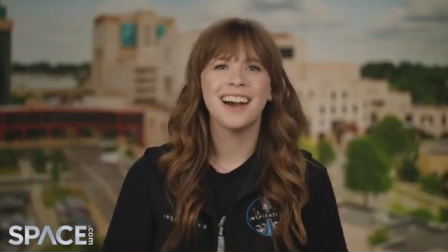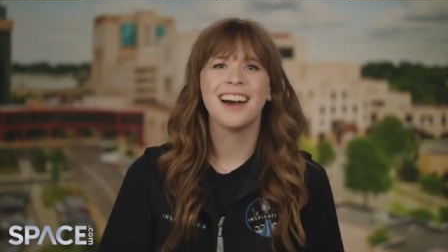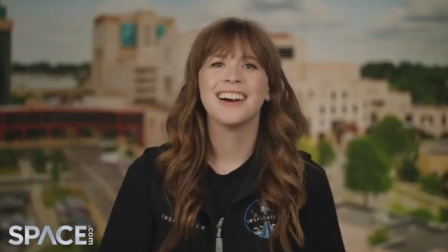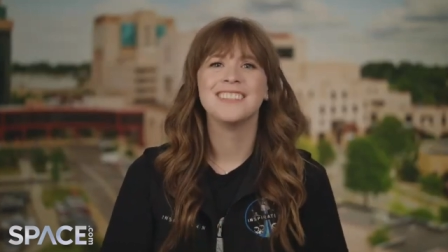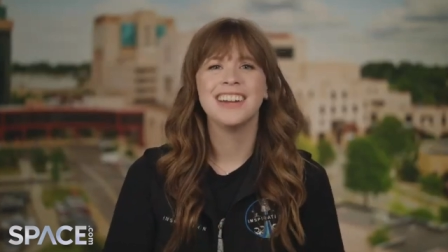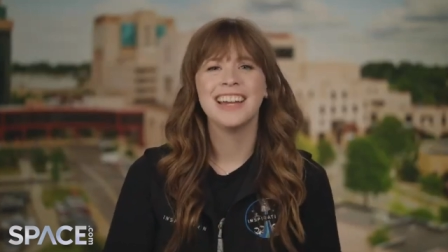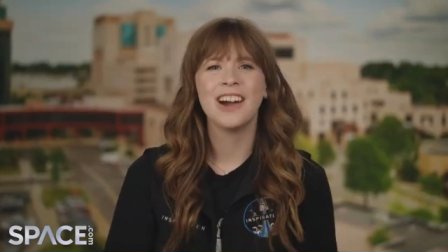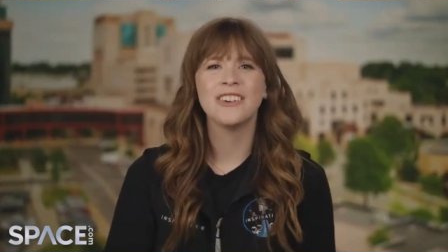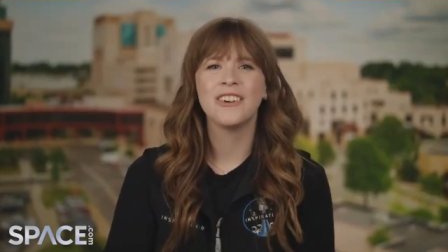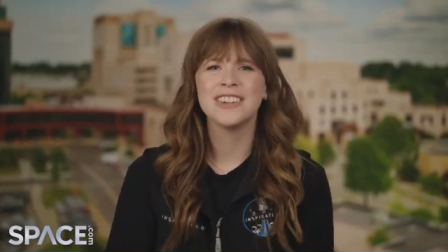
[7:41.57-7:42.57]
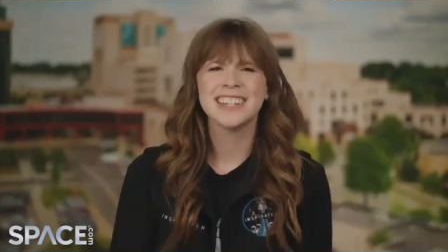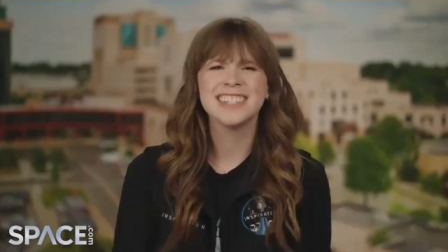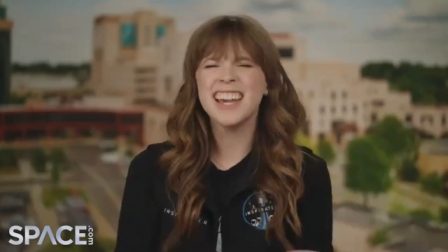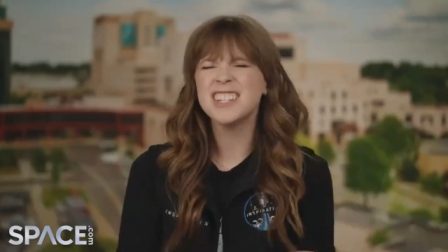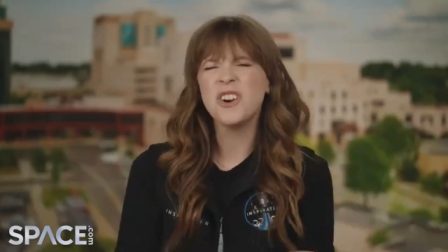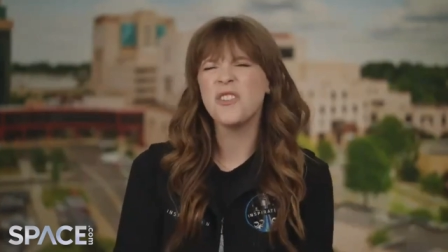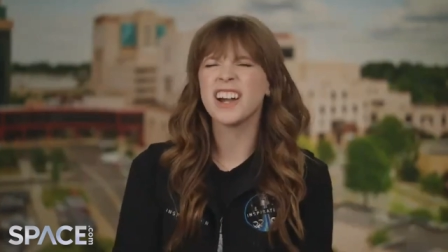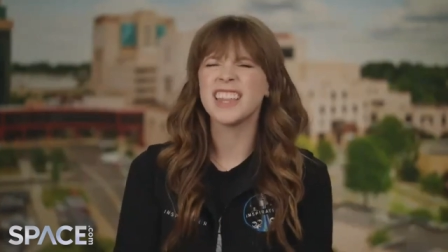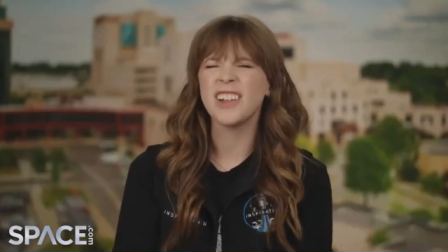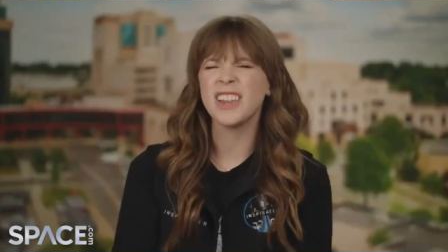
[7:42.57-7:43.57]
Um, and I would always say, Dad, don't
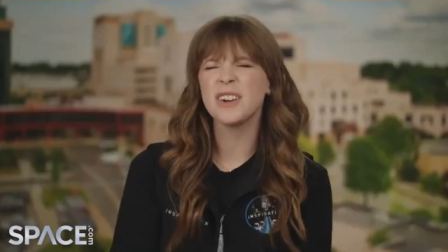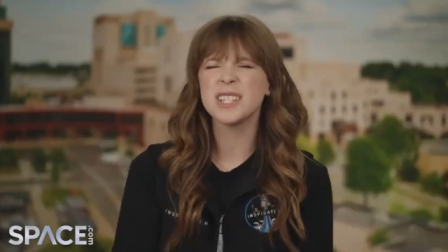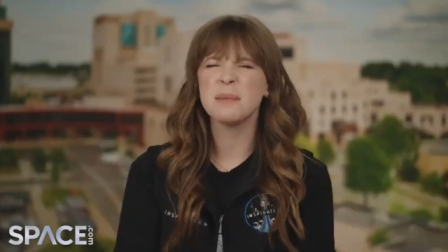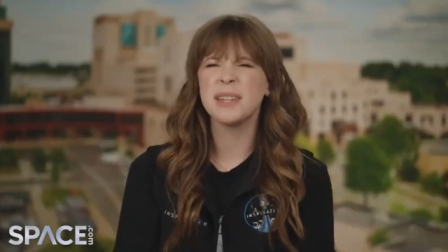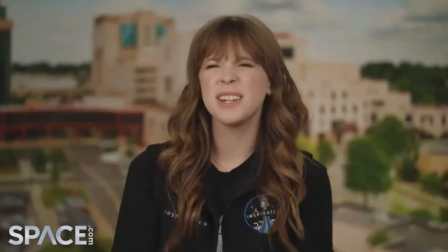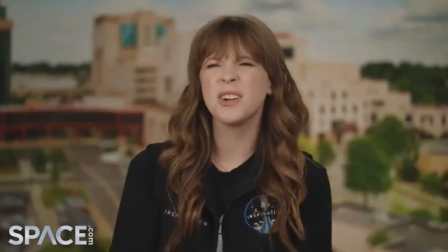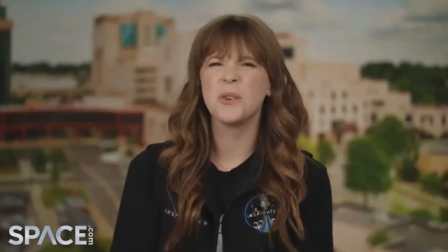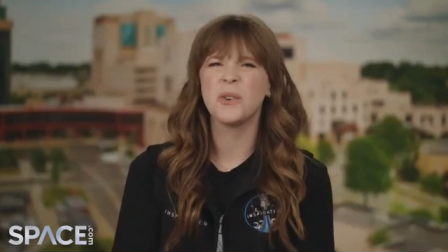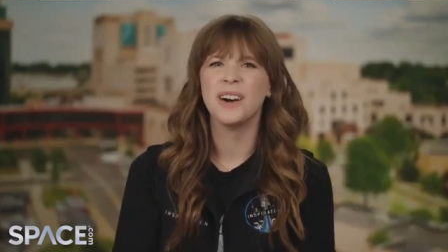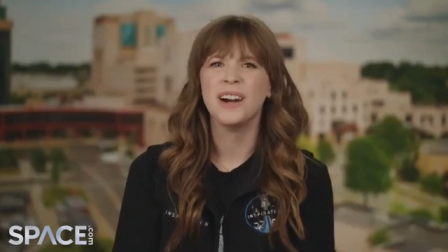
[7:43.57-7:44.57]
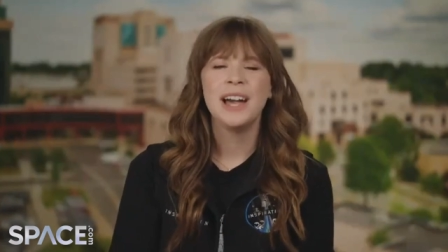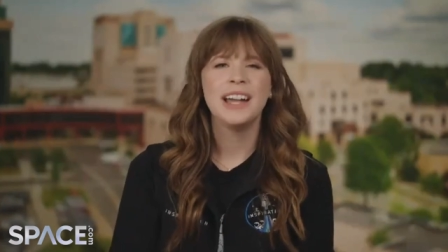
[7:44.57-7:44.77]
wear that. Like, wear something cool.